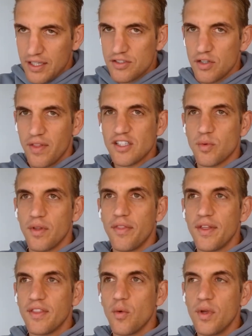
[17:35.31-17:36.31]
And so that's one
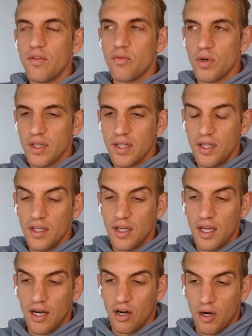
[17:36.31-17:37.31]
thing that we've really
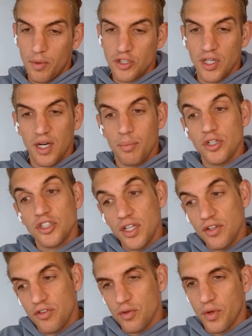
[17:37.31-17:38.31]
at Arbor tried to push
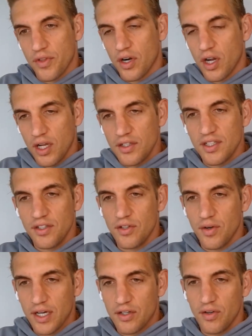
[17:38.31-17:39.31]
into with our content
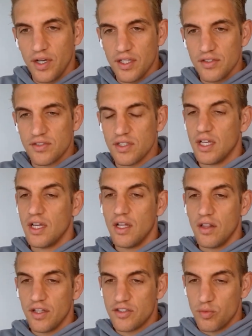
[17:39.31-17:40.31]
directory is
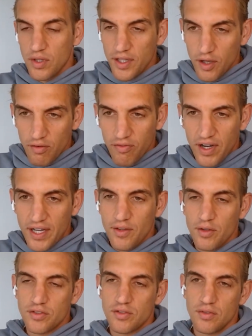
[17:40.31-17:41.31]
let's really go find
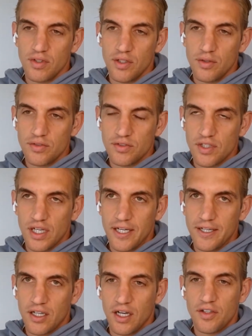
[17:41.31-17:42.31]
those
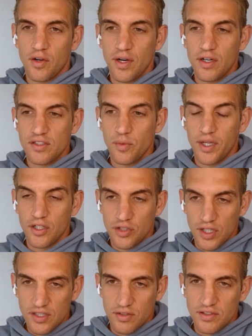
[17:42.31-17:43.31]
content creators that we can
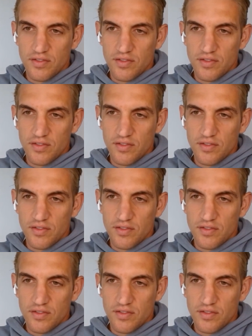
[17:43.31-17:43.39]
trust.